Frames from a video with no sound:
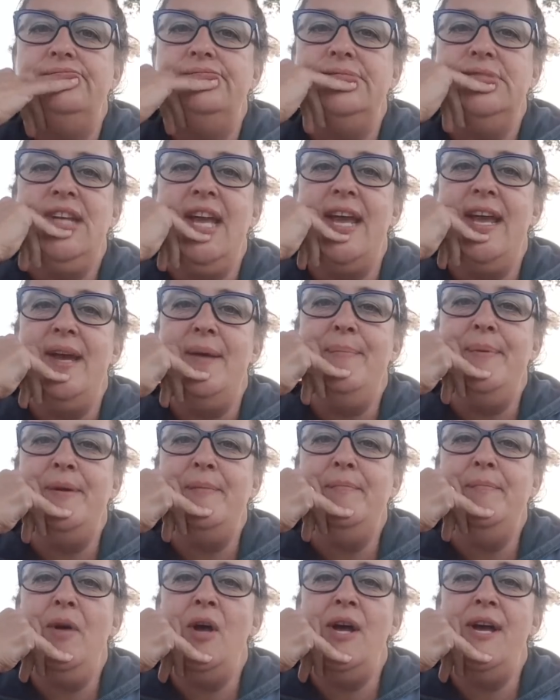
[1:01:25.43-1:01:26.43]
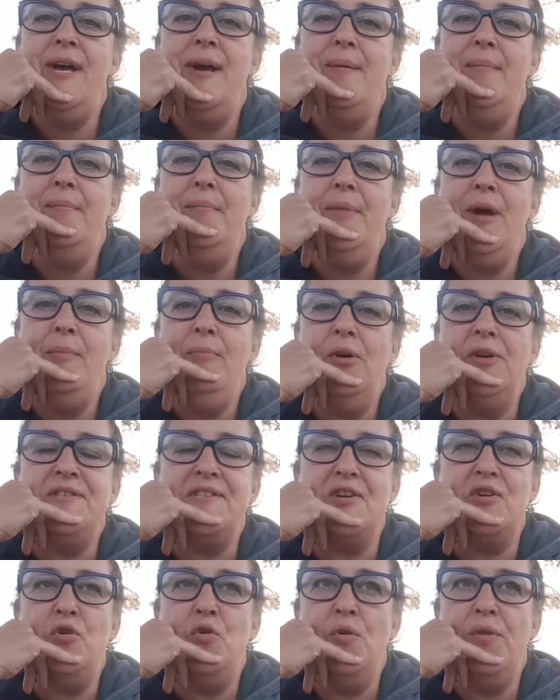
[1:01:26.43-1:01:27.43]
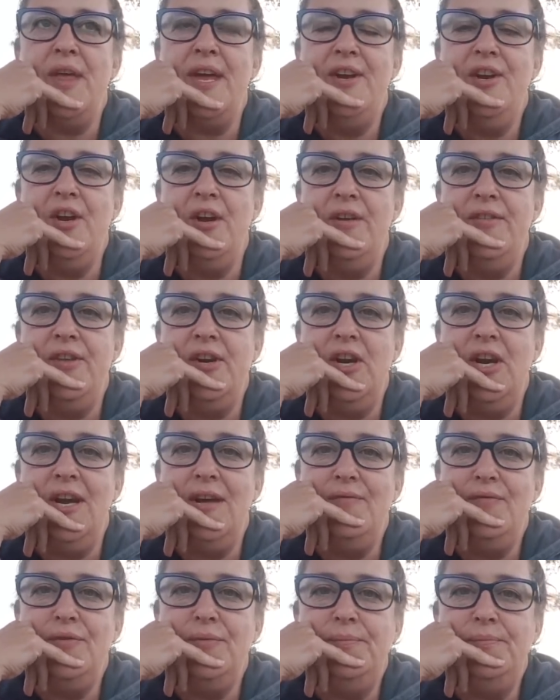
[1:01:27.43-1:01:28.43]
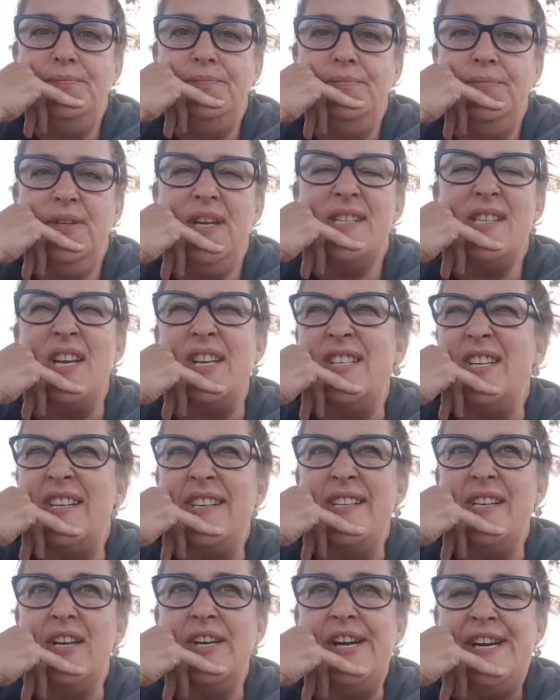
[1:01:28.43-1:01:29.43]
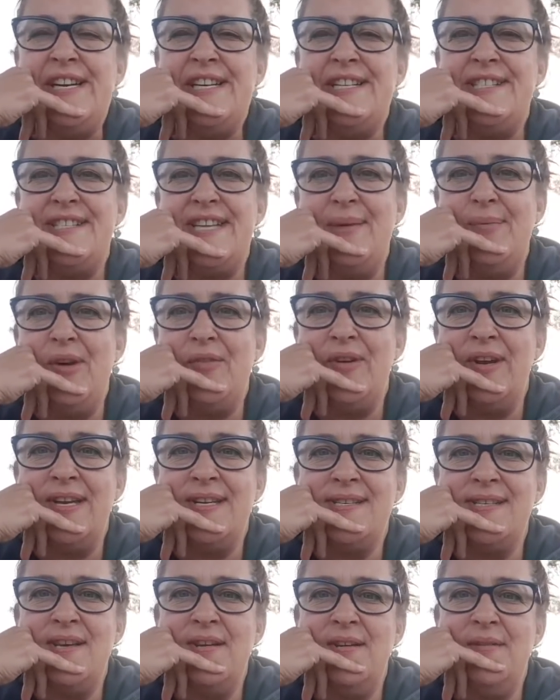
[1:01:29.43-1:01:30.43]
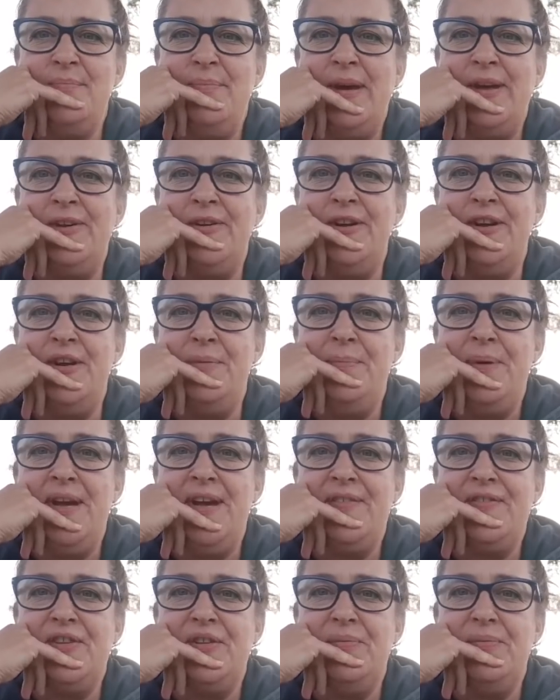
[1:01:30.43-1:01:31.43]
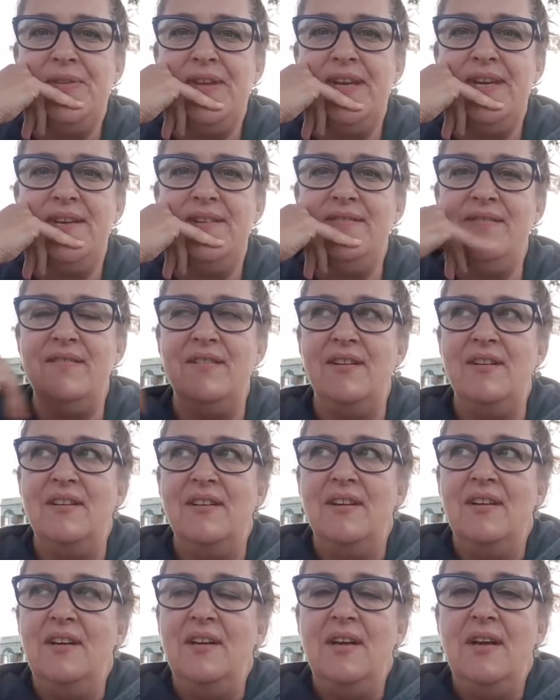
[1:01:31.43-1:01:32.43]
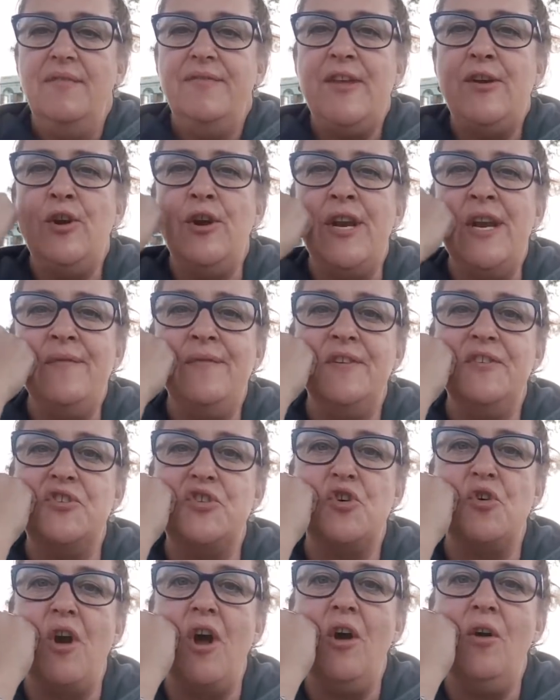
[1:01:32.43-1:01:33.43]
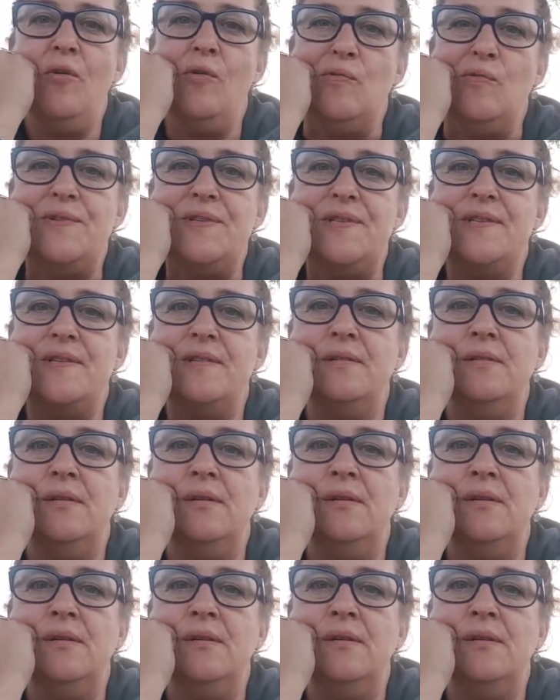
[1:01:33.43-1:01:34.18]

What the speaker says: Yeah, but my mods are cool. They know that I love them. Because I don't understand why I get so butthurt about them. They're not even trolls.